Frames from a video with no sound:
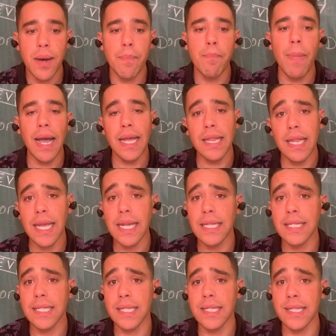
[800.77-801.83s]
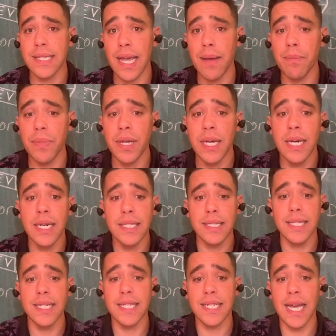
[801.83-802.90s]
Maya likens this step to
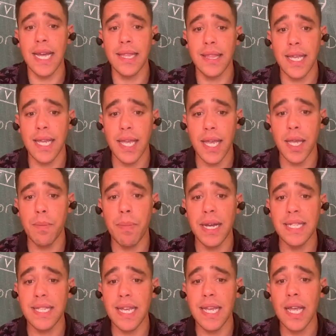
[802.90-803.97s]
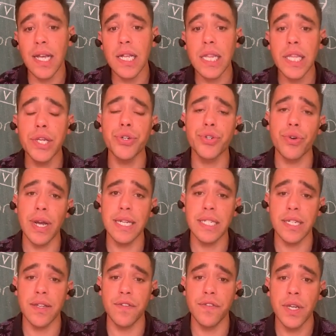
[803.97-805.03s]
design thinking by saying a clear
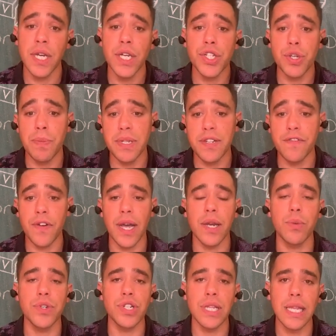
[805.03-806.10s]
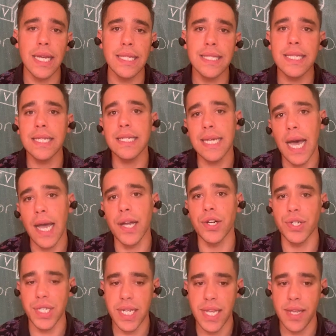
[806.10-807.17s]
directive should be defined which aligns the entire
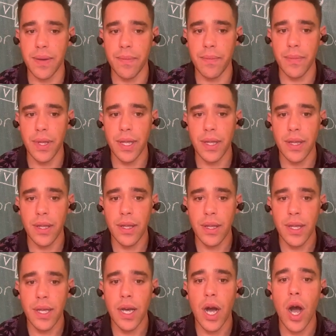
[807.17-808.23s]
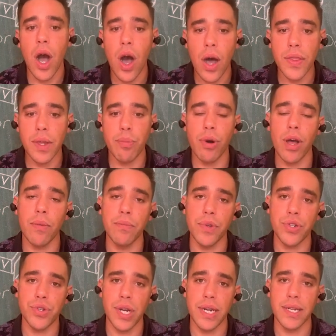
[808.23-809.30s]
team on the problem you're
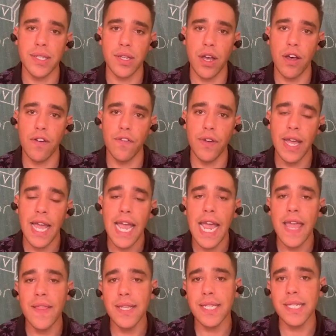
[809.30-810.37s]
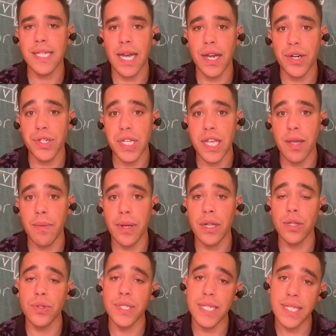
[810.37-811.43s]
trying to solve. And this entire team
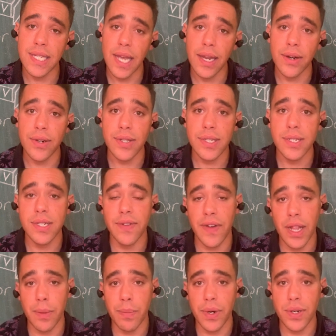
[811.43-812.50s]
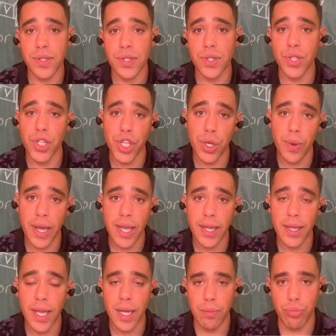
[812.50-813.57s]
includes designers, developers,
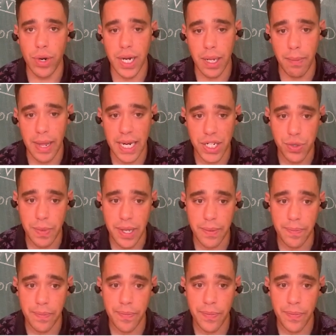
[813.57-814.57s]
QA, and product management.